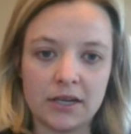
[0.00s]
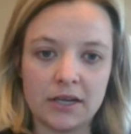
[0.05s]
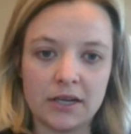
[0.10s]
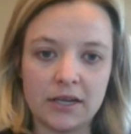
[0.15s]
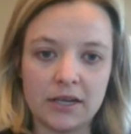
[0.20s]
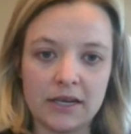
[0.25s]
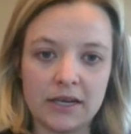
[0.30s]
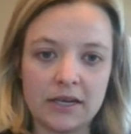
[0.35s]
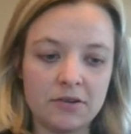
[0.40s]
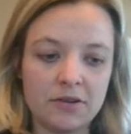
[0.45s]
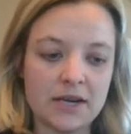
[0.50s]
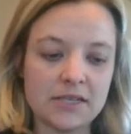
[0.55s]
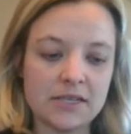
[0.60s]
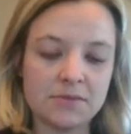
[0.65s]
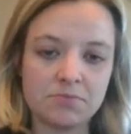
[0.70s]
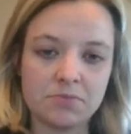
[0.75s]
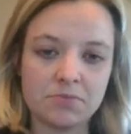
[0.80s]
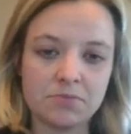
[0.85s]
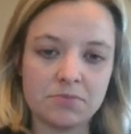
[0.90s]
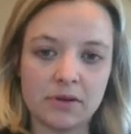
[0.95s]
again, you
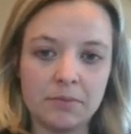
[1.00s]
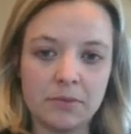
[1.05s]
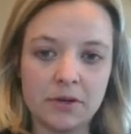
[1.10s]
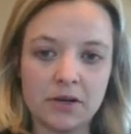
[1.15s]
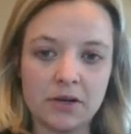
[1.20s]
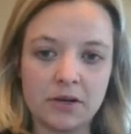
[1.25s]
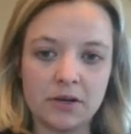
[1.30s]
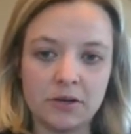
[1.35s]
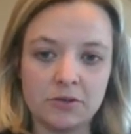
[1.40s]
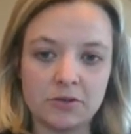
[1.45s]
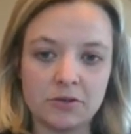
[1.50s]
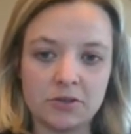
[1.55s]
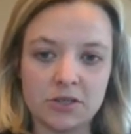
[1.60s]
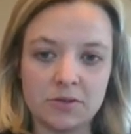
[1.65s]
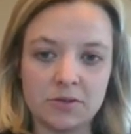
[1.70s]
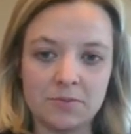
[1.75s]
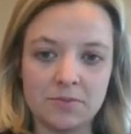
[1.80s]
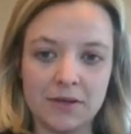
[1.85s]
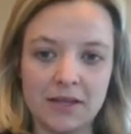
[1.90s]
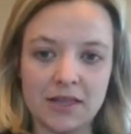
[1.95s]
guys, perimeter, you
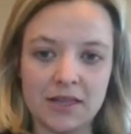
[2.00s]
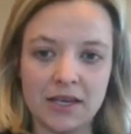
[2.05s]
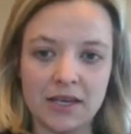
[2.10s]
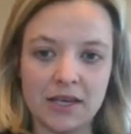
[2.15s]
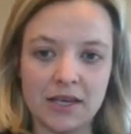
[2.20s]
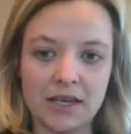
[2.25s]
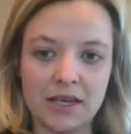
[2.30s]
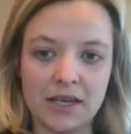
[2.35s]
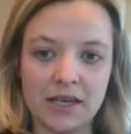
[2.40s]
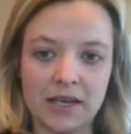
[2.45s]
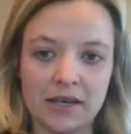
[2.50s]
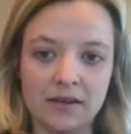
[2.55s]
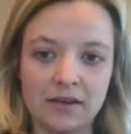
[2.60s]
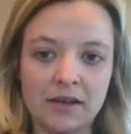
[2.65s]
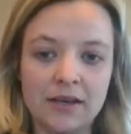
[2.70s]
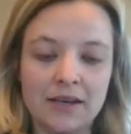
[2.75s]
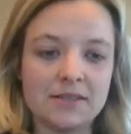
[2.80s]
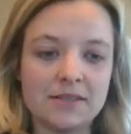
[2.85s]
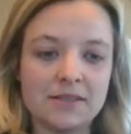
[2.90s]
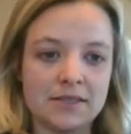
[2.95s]
should be
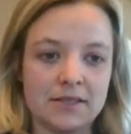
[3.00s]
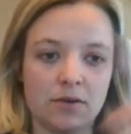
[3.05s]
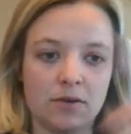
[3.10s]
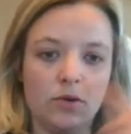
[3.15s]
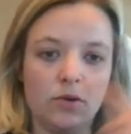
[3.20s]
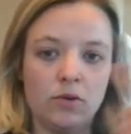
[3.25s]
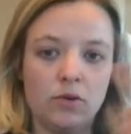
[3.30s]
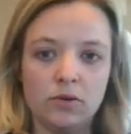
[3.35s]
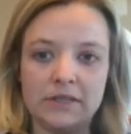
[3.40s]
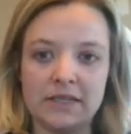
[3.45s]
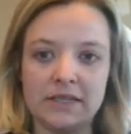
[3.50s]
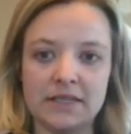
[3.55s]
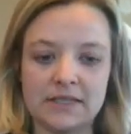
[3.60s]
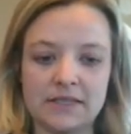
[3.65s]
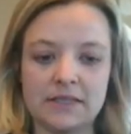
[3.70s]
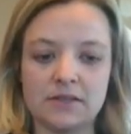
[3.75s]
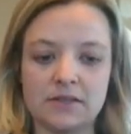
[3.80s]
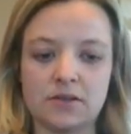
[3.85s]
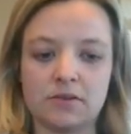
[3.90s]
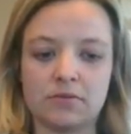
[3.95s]
thinking it's the whole
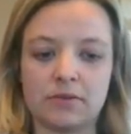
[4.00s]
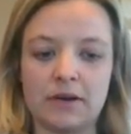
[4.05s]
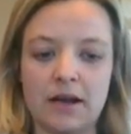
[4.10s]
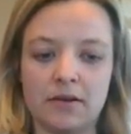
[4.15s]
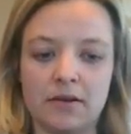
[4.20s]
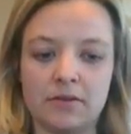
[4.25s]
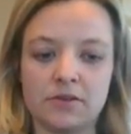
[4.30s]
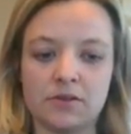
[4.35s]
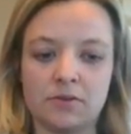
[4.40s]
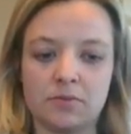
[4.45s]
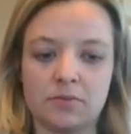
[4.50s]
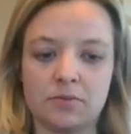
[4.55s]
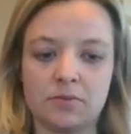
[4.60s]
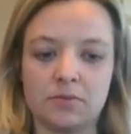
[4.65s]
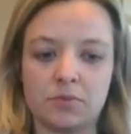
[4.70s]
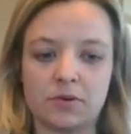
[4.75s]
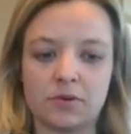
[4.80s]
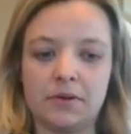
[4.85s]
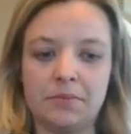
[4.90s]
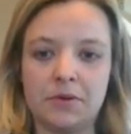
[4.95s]
distance around. So
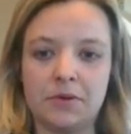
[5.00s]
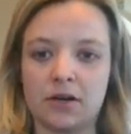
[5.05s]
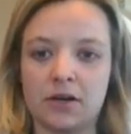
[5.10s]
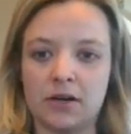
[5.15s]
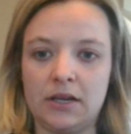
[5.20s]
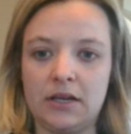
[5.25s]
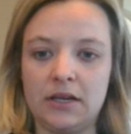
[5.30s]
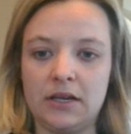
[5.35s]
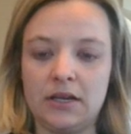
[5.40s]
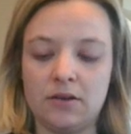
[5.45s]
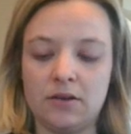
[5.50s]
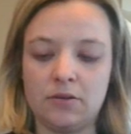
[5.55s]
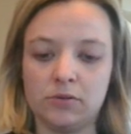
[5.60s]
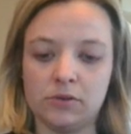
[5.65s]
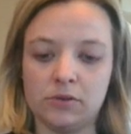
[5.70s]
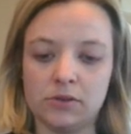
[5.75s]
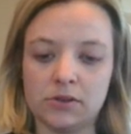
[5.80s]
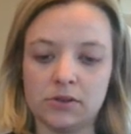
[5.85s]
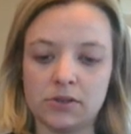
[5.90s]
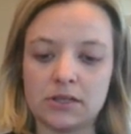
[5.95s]
perimeter
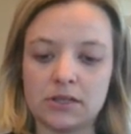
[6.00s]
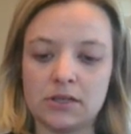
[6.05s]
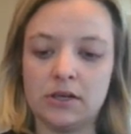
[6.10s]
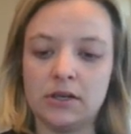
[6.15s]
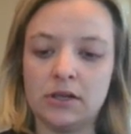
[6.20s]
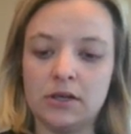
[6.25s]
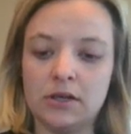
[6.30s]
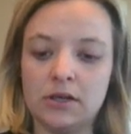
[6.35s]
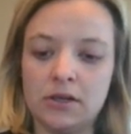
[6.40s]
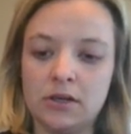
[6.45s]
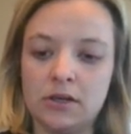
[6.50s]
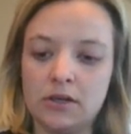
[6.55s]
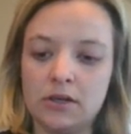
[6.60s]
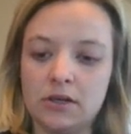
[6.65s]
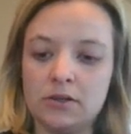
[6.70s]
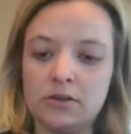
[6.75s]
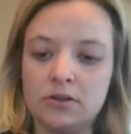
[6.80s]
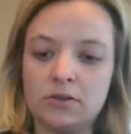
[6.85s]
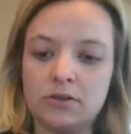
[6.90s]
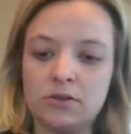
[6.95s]
equals
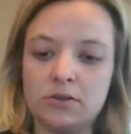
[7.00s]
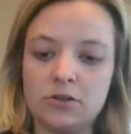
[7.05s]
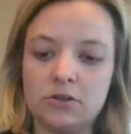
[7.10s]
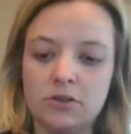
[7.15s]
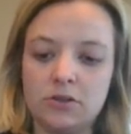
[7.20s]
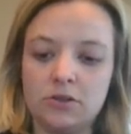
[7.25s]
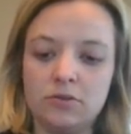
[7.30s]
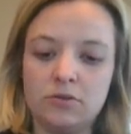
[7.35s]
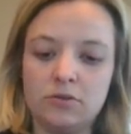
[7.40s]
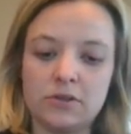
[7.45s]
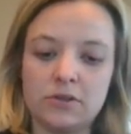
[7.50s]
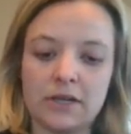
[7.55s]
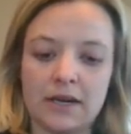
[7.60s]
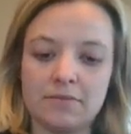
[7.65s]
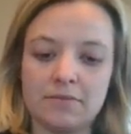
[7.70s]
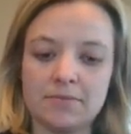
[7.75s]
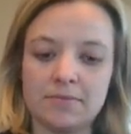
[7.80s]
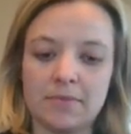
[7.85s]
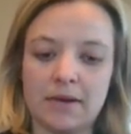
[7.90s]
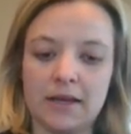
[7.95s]
2
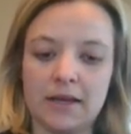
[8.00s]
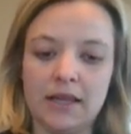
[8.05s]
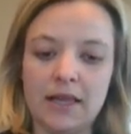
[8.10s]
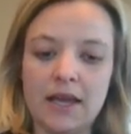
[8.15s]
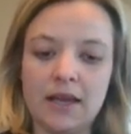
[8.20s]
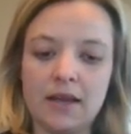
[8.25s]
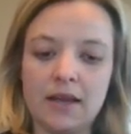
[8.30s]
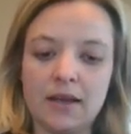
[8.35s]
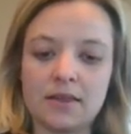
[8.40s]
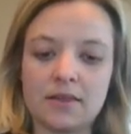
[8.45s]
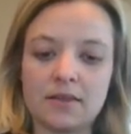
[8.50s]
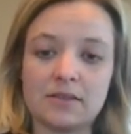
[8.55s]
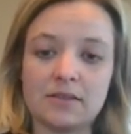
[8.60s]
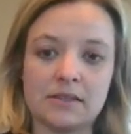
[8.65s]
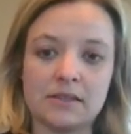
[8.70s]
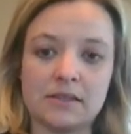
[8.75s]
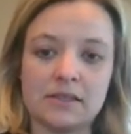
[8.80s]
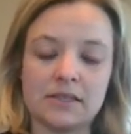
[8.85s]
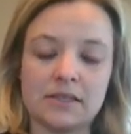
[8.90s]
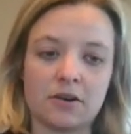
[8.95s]
times my length,
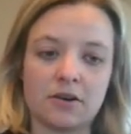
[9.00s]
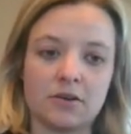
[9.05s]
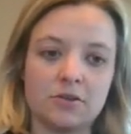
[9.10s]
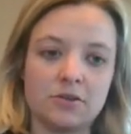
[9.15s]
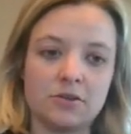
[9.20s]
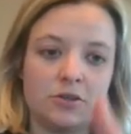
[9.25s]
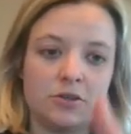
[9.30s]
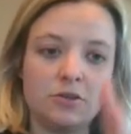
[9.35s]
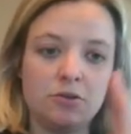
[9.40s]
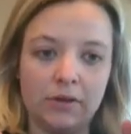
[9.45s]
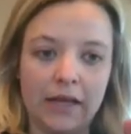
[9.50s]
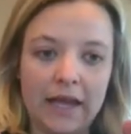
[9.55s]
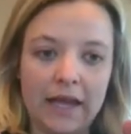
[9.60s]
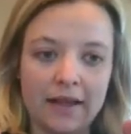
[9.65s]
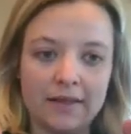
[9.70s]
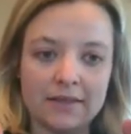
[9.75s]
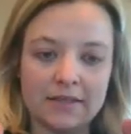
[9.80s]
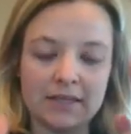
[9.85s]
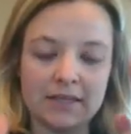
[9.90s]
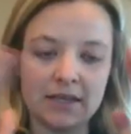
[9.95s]
since there are 2
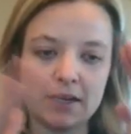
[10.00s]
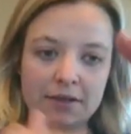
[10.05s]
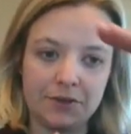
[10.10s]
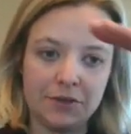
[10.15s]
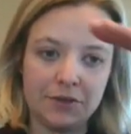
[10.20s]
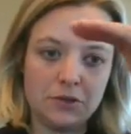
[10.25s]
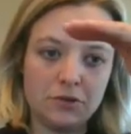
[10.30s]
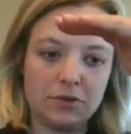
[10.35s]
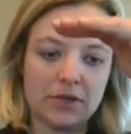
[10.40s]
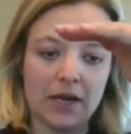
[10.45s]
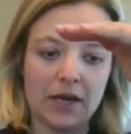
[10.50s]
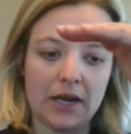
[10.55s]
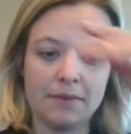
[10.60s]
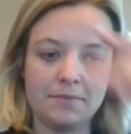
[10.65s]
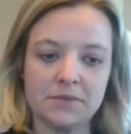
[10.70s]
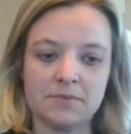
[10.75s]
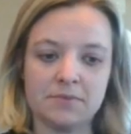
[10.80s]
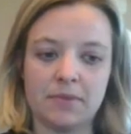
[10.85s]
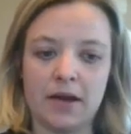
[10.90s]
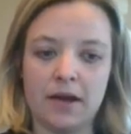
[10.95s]
lengths, and 2
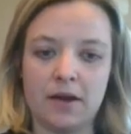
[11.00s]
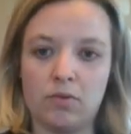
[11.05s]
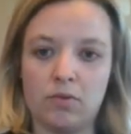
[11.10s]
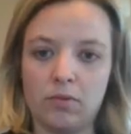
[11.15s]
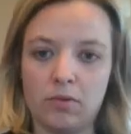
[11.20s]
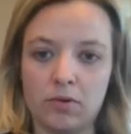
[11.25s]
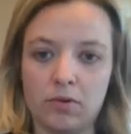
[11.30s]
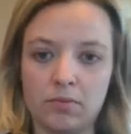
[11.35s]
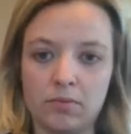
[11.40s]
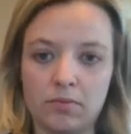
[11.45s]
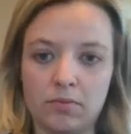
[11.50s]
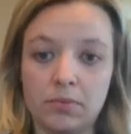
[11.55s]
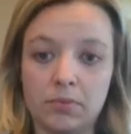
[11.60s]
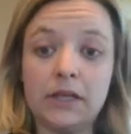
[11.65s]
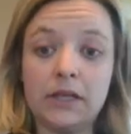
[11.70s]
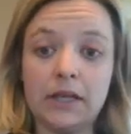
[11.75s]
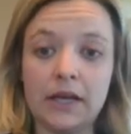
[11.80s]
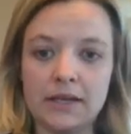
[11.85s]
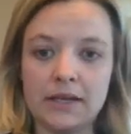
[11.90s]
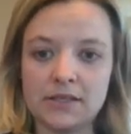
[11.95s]
times my
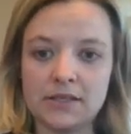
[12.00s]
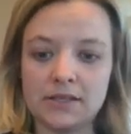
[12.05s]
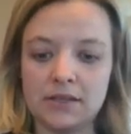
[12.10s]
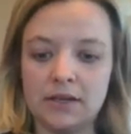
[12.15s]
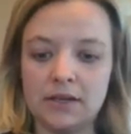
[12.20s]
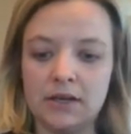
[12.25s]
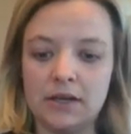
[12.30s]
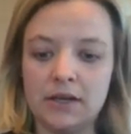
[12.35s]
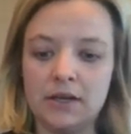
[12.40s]
plus